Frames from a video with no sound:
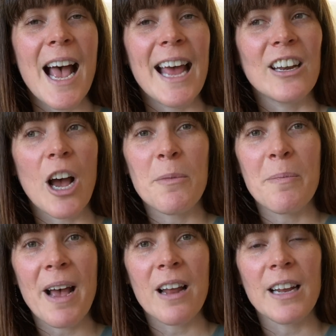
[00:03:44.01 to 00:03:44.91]
and I'm
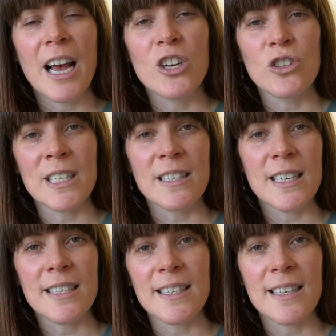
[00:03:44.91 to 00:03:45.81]
about
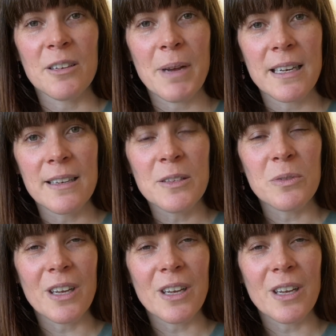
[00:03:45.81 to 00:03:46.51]
160 centimeters,